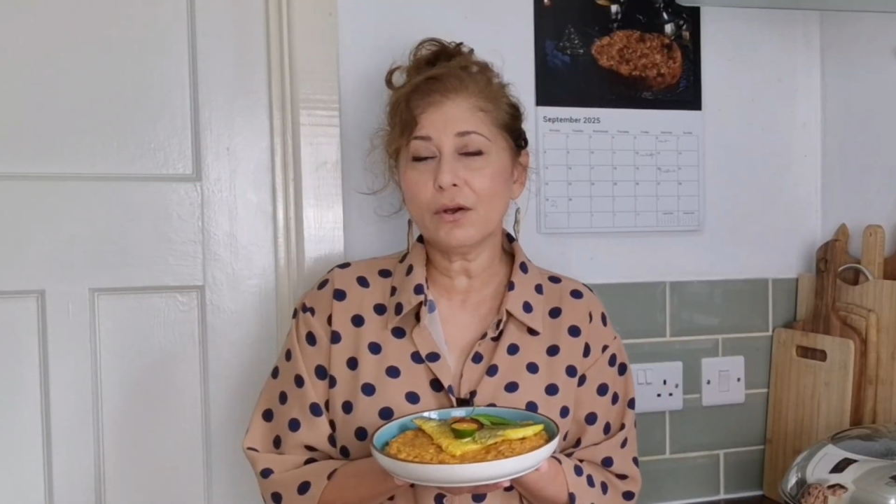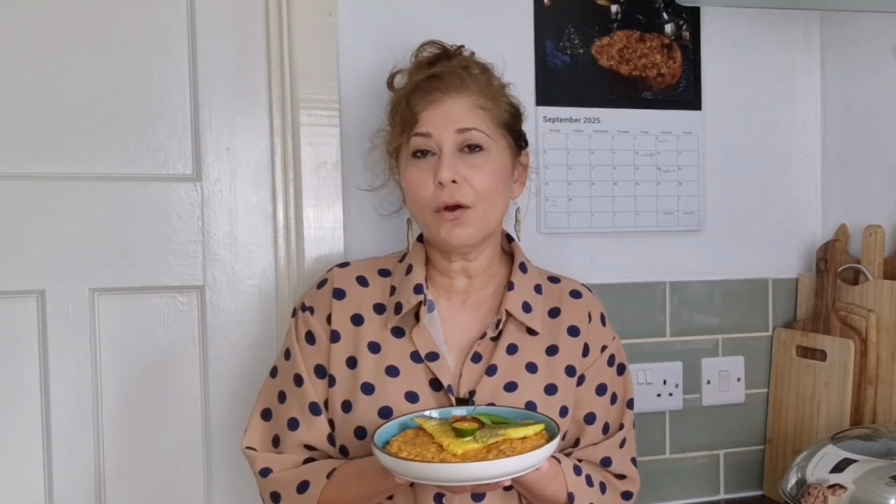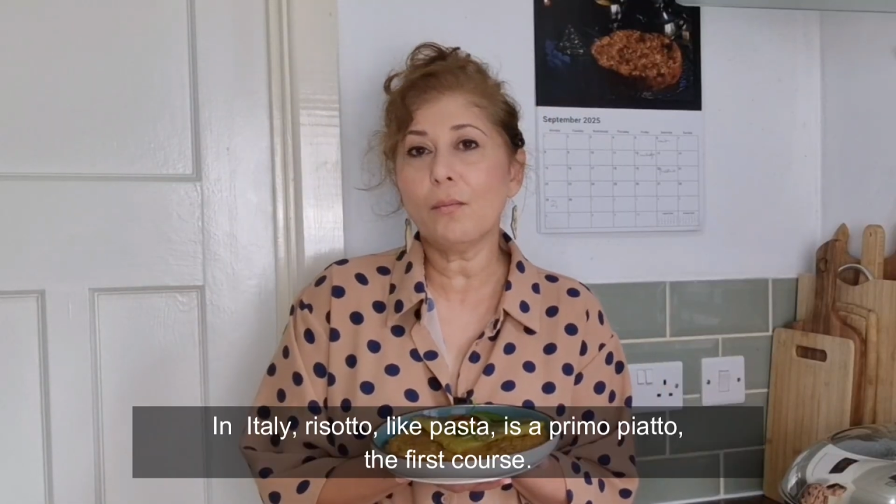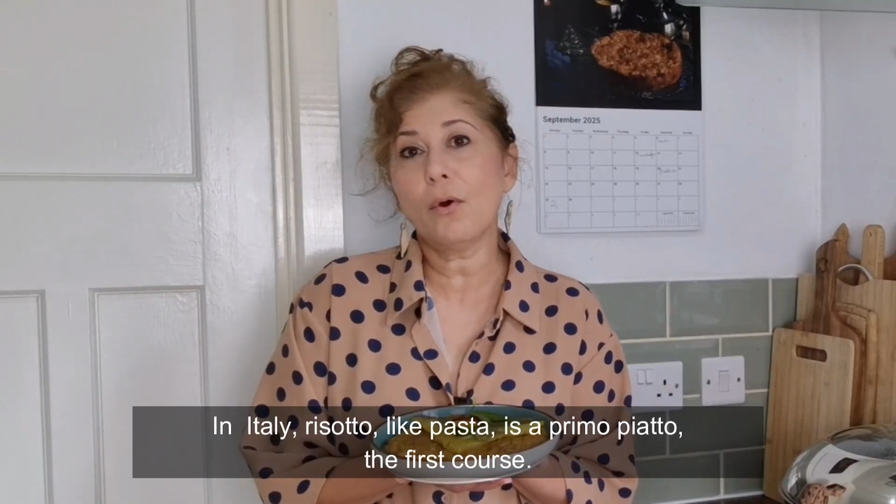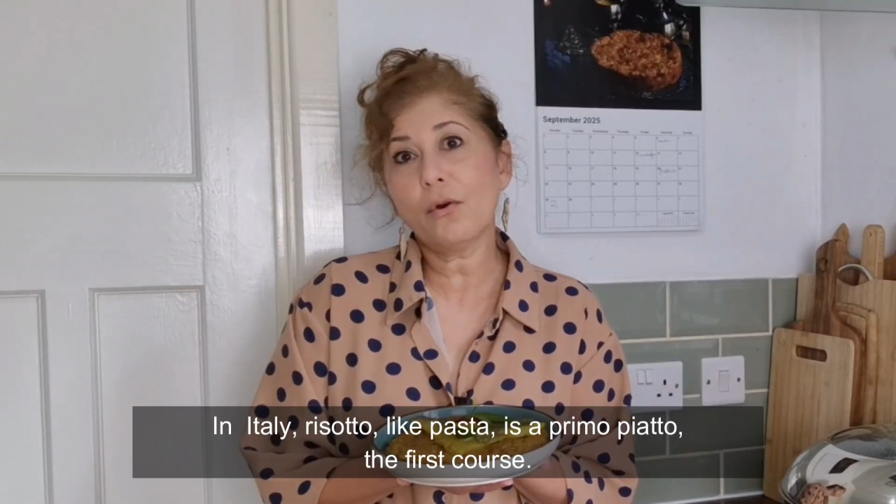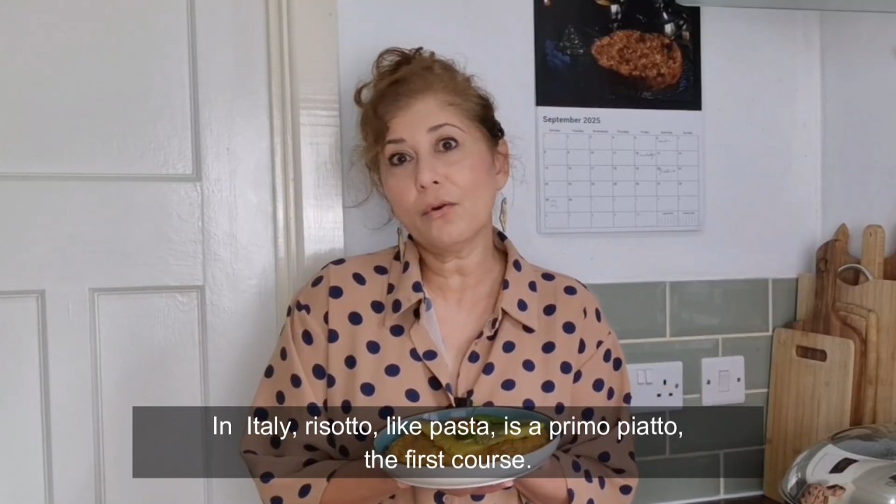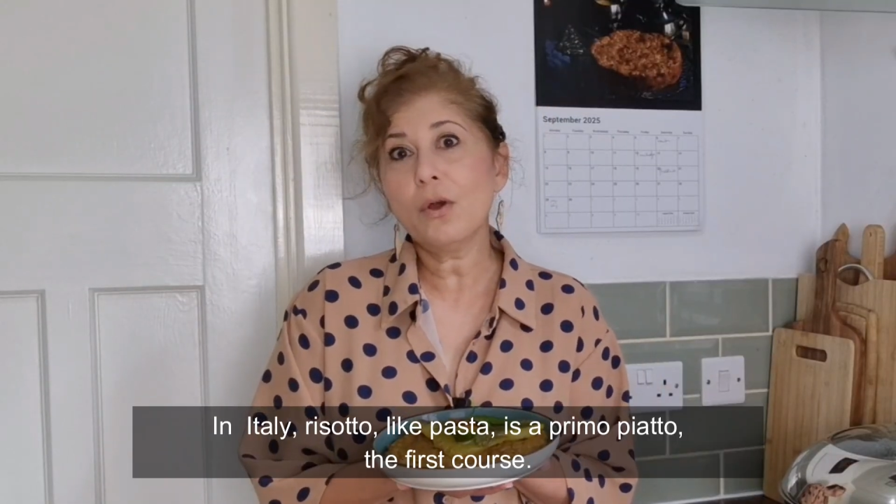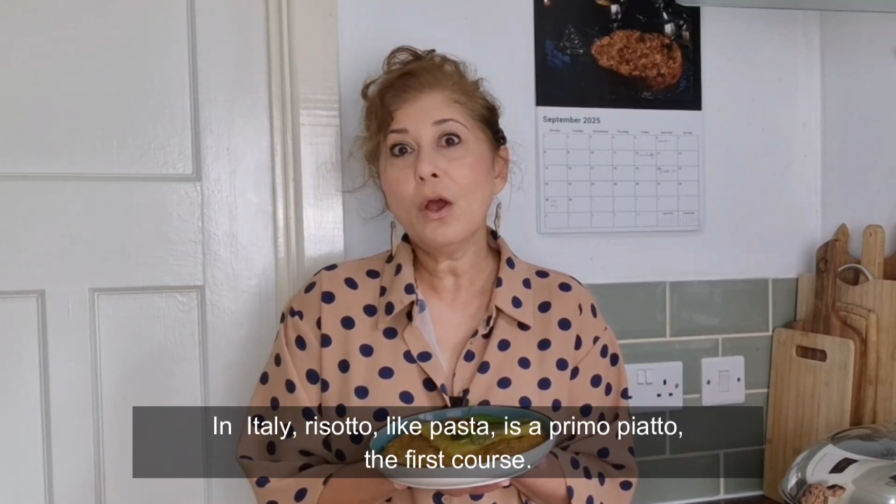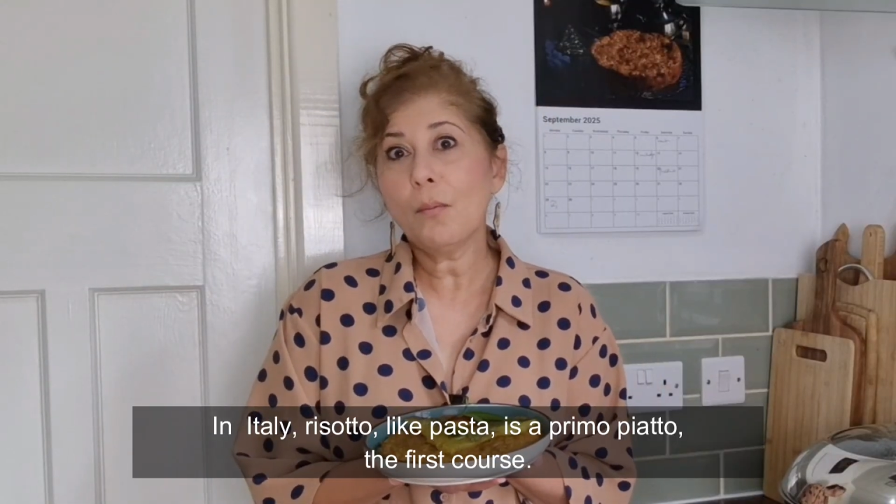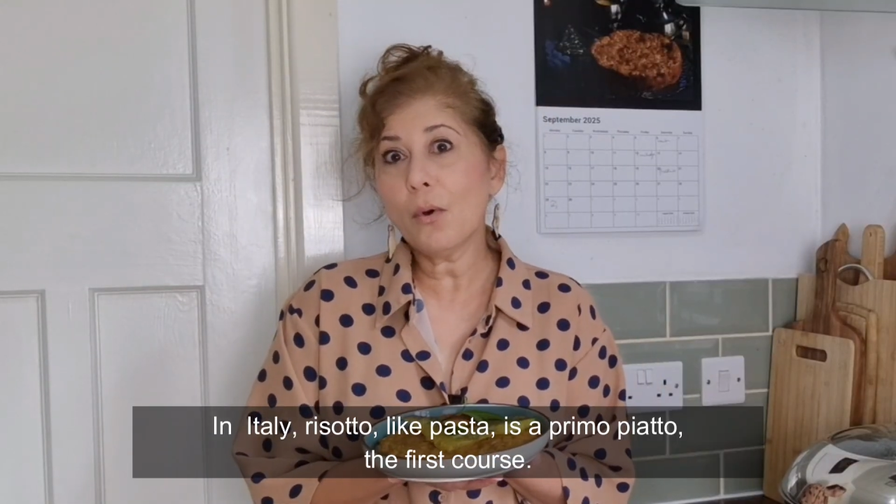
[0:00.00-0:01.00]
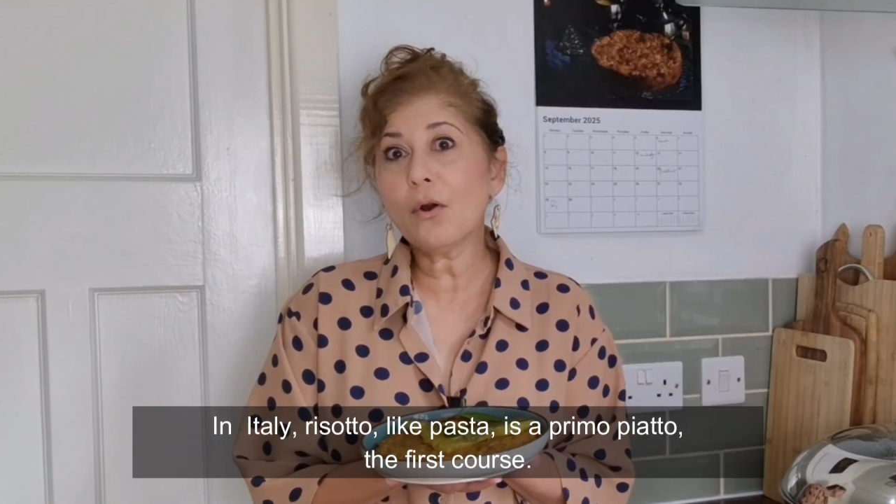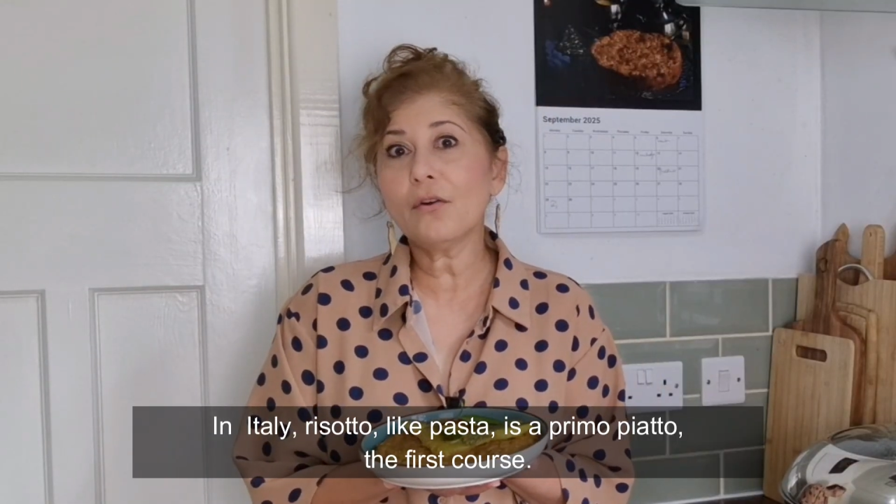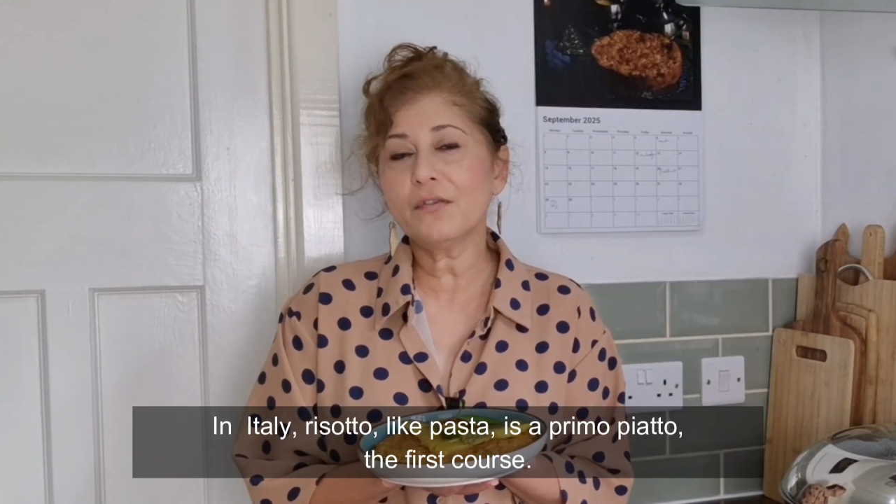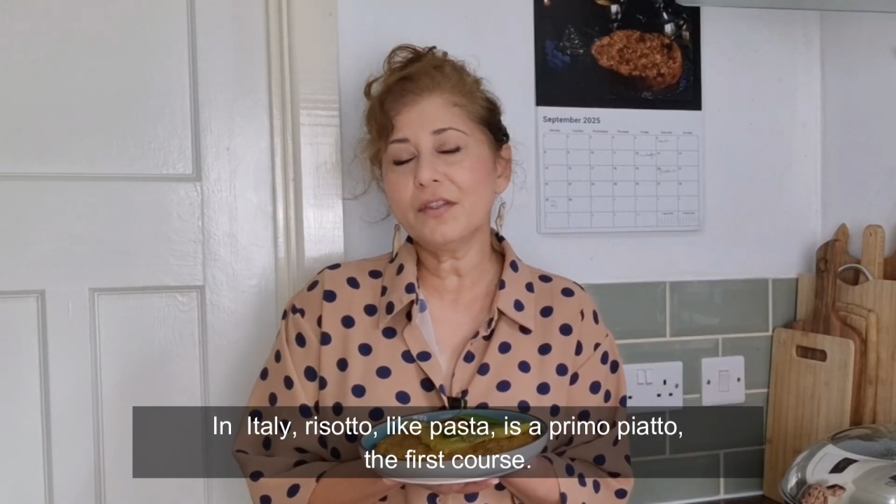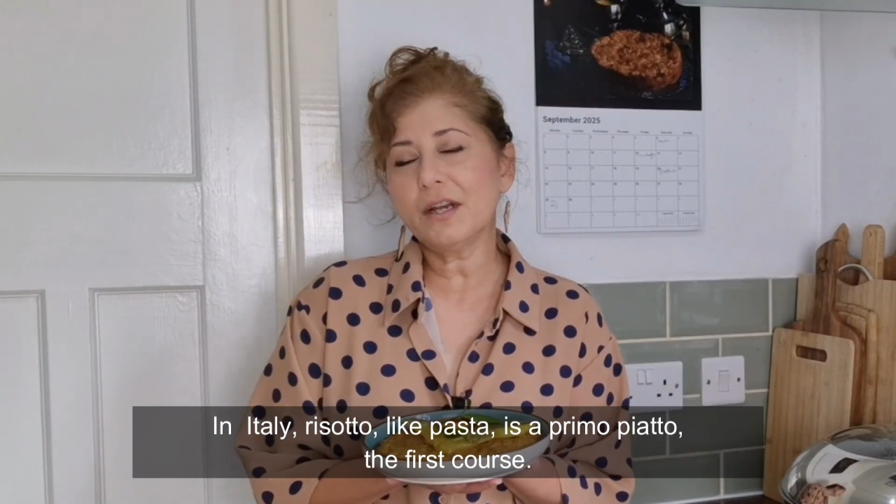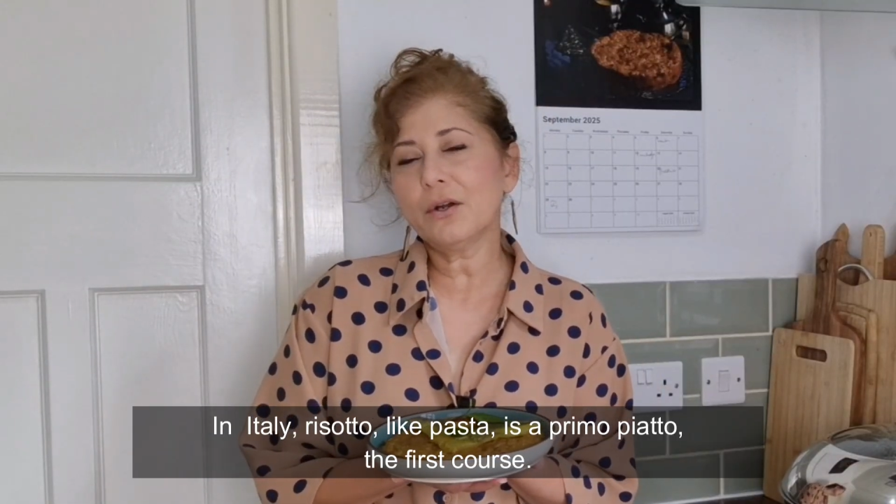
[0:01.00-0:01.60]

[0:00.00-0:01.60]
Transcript: or more often than